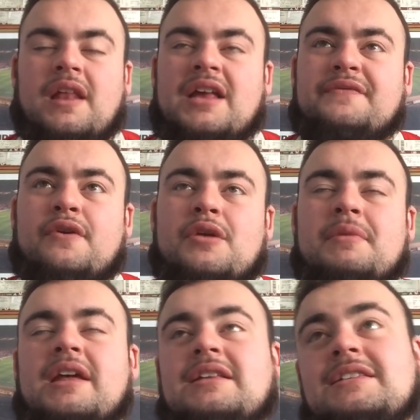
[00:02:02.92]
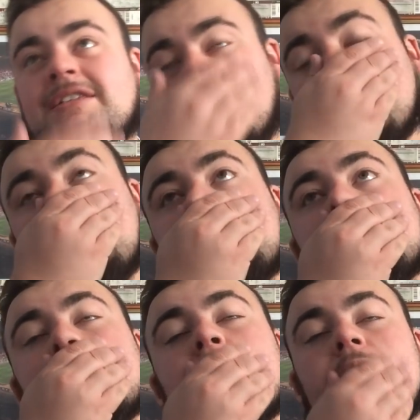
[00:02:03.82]
in the last 30 minutes?
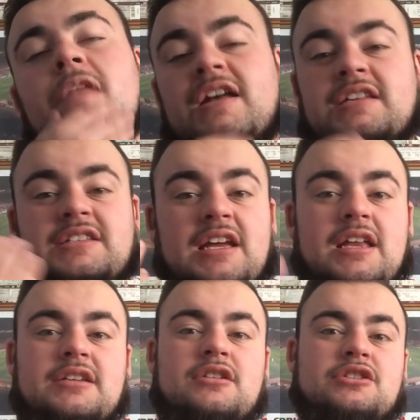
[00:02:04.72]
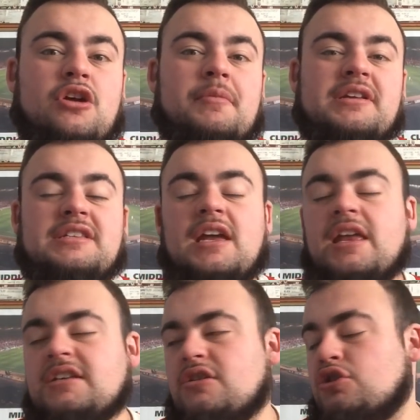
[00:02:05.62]
And it's a seriousness, you know what I mean?
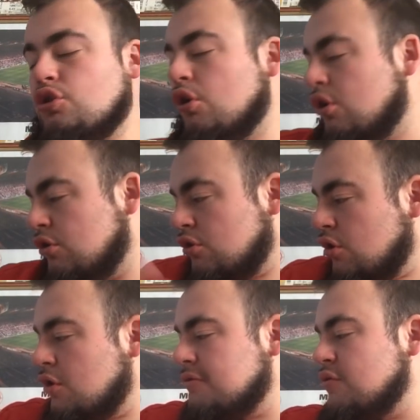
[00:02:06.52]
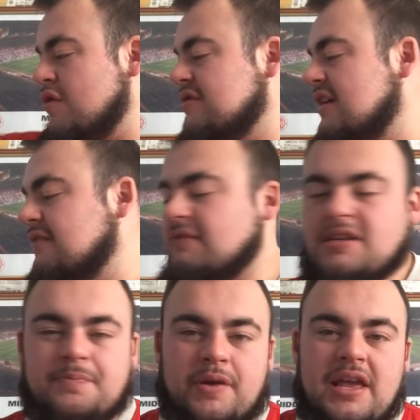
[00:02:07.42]
Seriousness. So, look at Swansea,
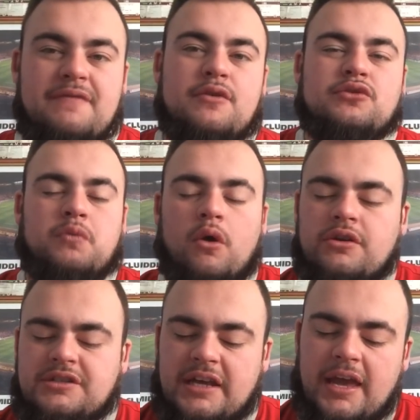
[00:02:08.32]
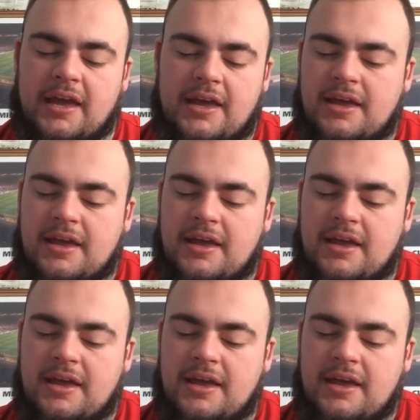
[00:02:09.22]
let's preview Swansea.